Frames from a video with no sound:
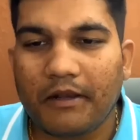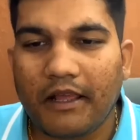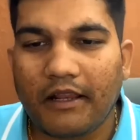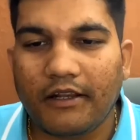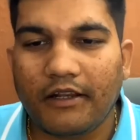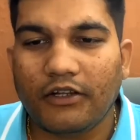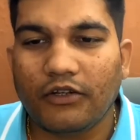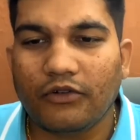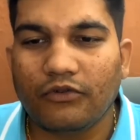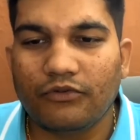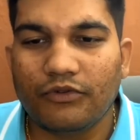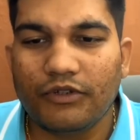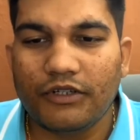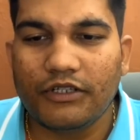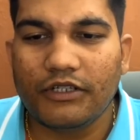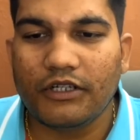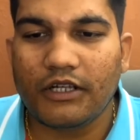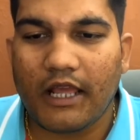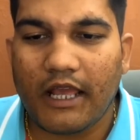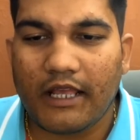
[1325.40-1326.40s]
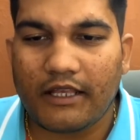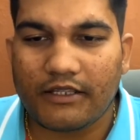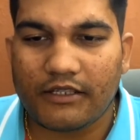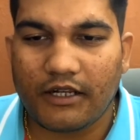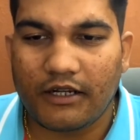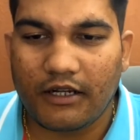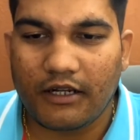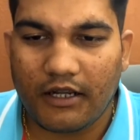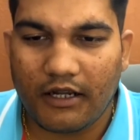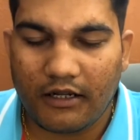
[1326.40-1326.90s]
planet who is in
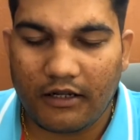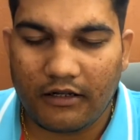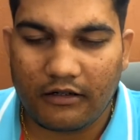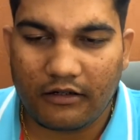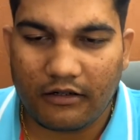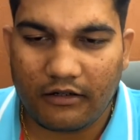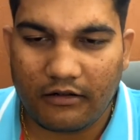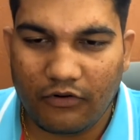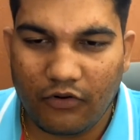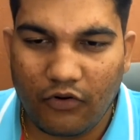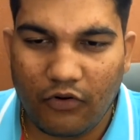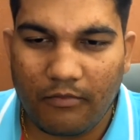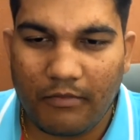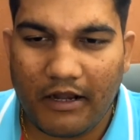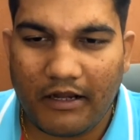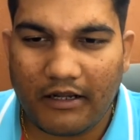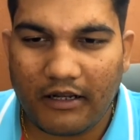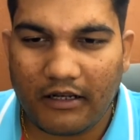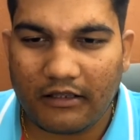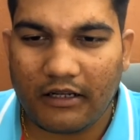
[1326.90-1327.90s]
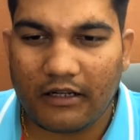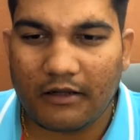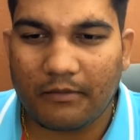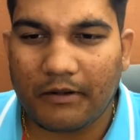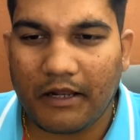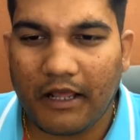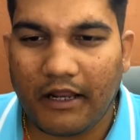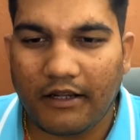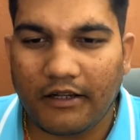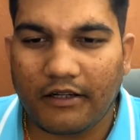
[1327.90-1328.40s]
ascendant, no matter that
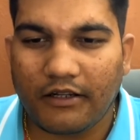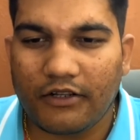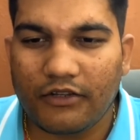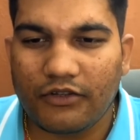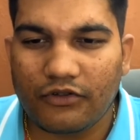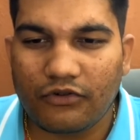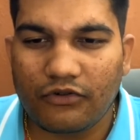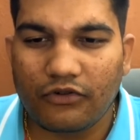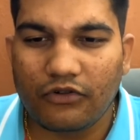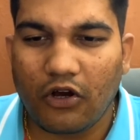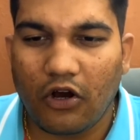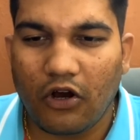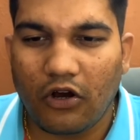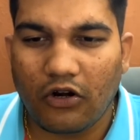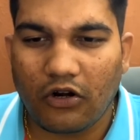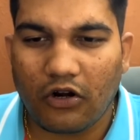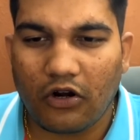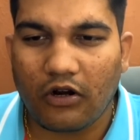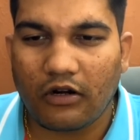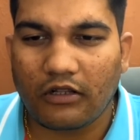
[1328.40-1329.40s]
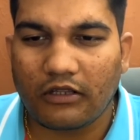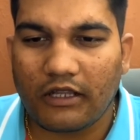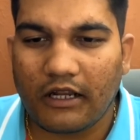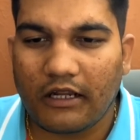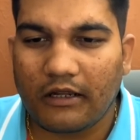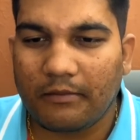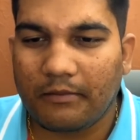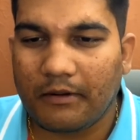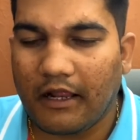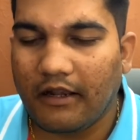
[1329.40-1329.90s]
planet is good or not,
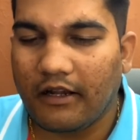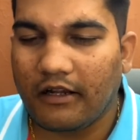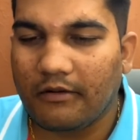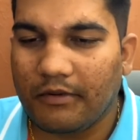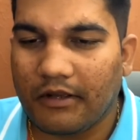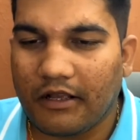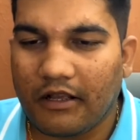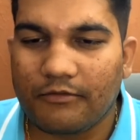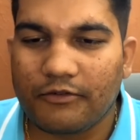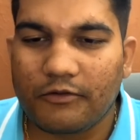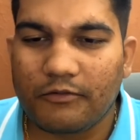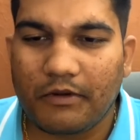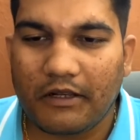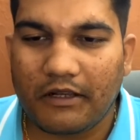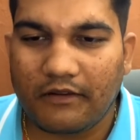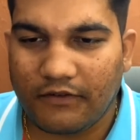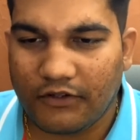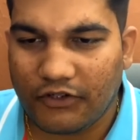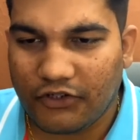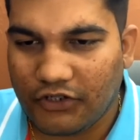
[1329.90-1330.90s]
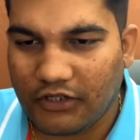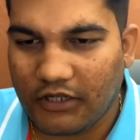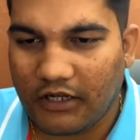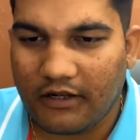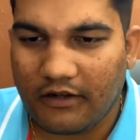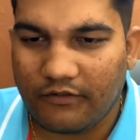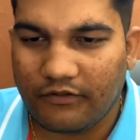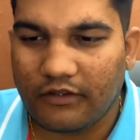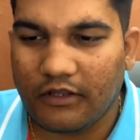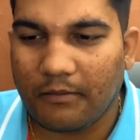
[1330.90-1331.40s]
that planet becomes beneficial.
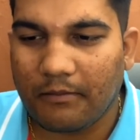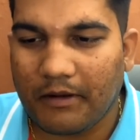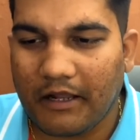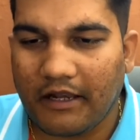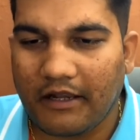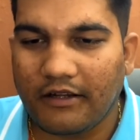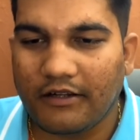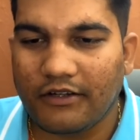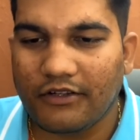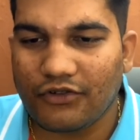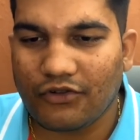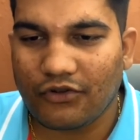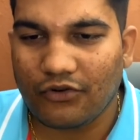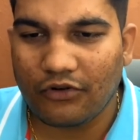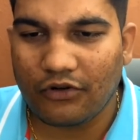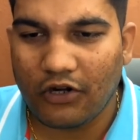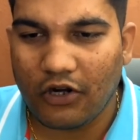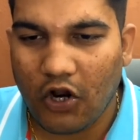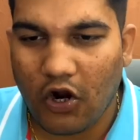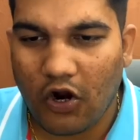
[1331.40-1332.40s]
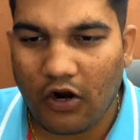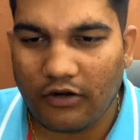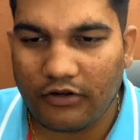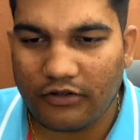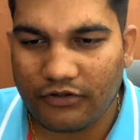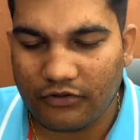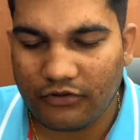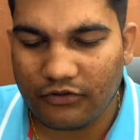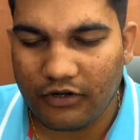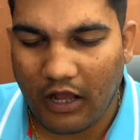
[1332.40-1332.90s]
If the planet is good
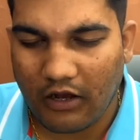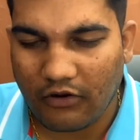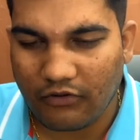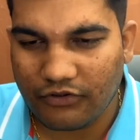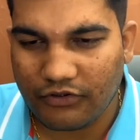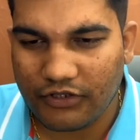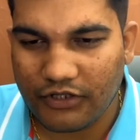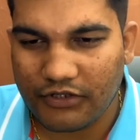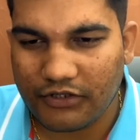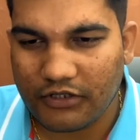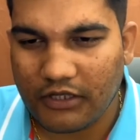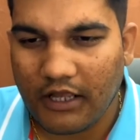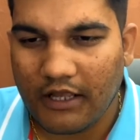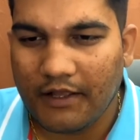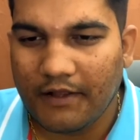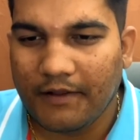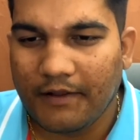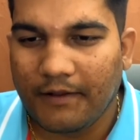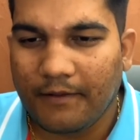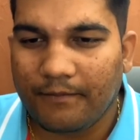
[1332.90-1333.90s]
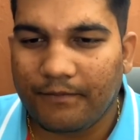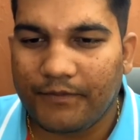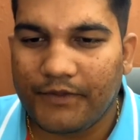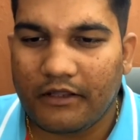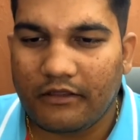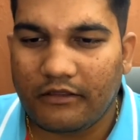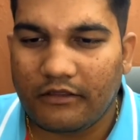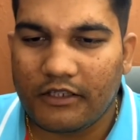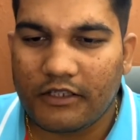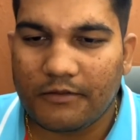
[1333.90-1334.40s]
lords, good houses,
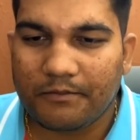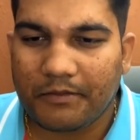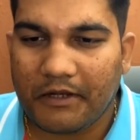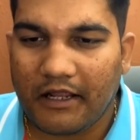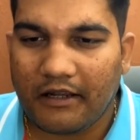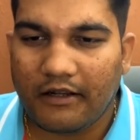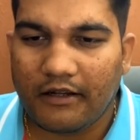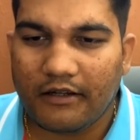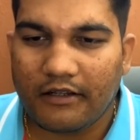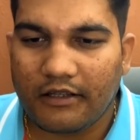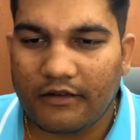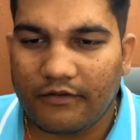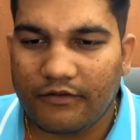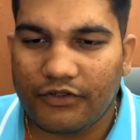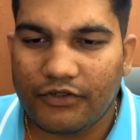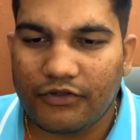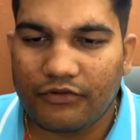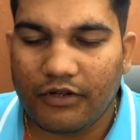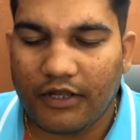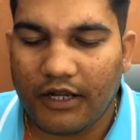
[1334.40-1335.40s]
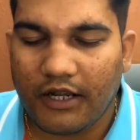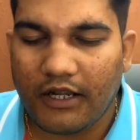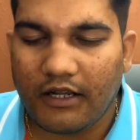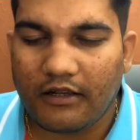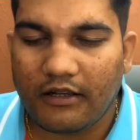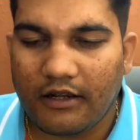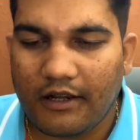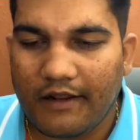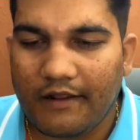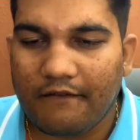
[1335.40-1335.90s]
then this planet gives you
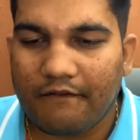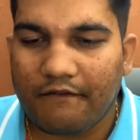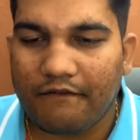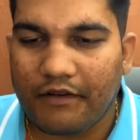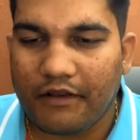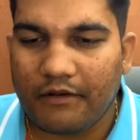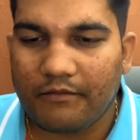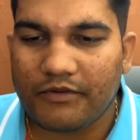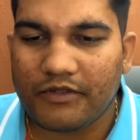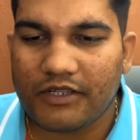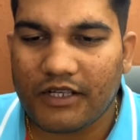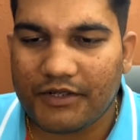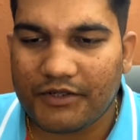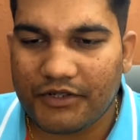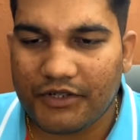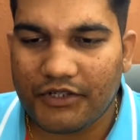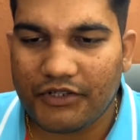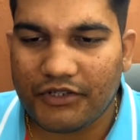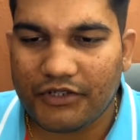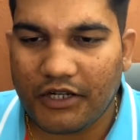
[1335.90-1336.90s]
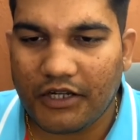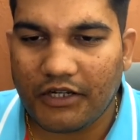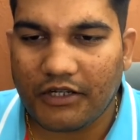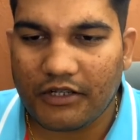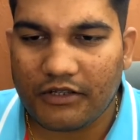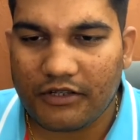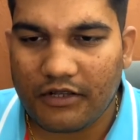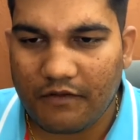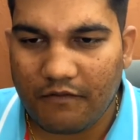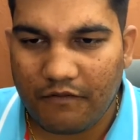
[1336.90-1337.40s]
great name, fame, success,
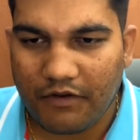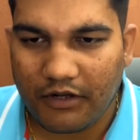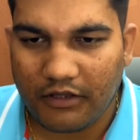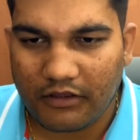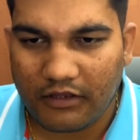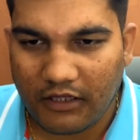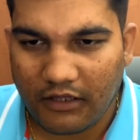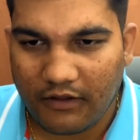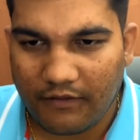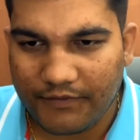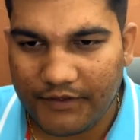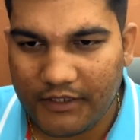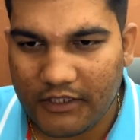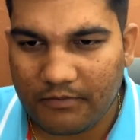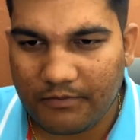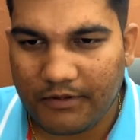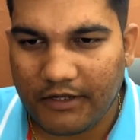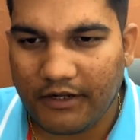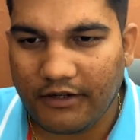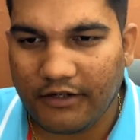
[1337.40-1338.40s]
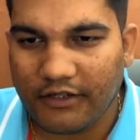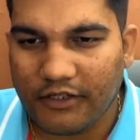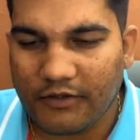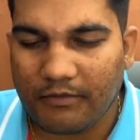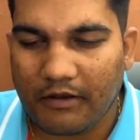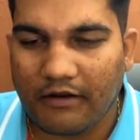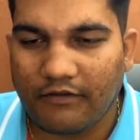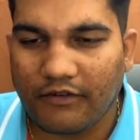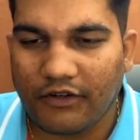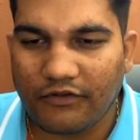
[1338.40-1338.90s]
status, everything. And this planet is
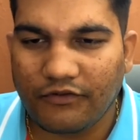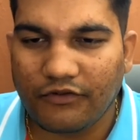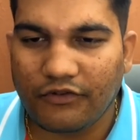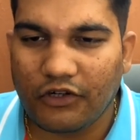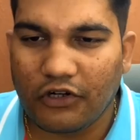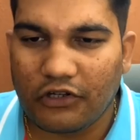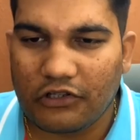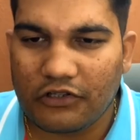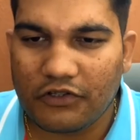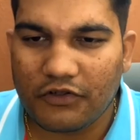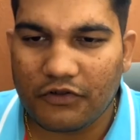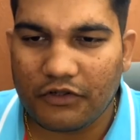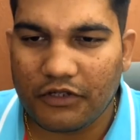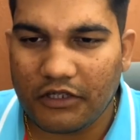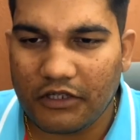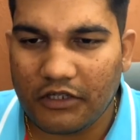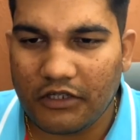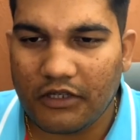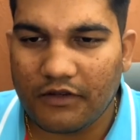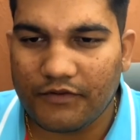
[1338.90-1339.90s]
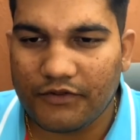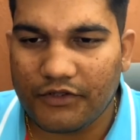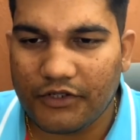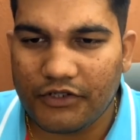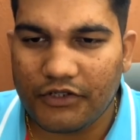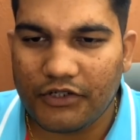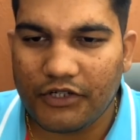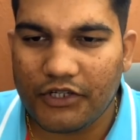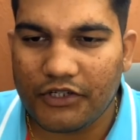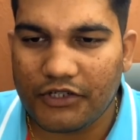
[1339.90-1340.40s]
powerful also. He gives
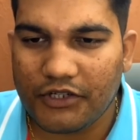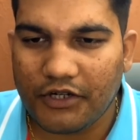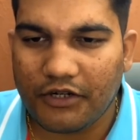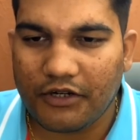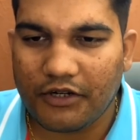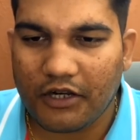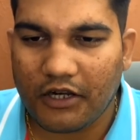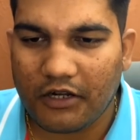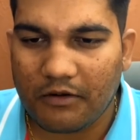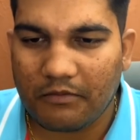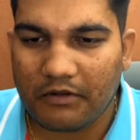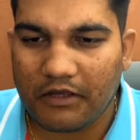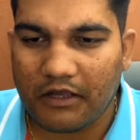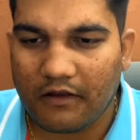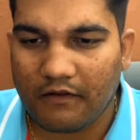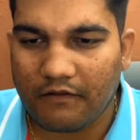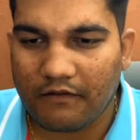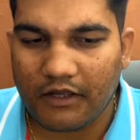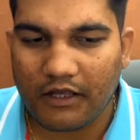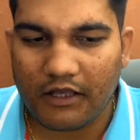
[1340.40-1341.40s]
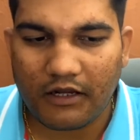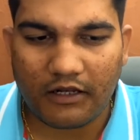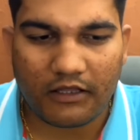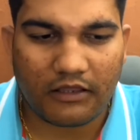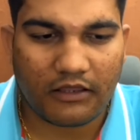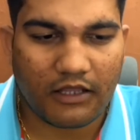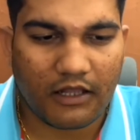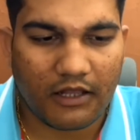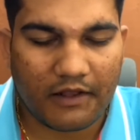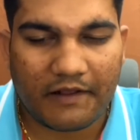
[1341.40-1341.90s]
his nature trait behavior
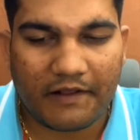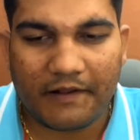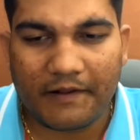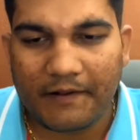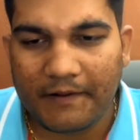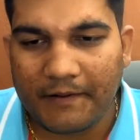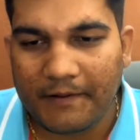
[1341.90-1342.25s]
in the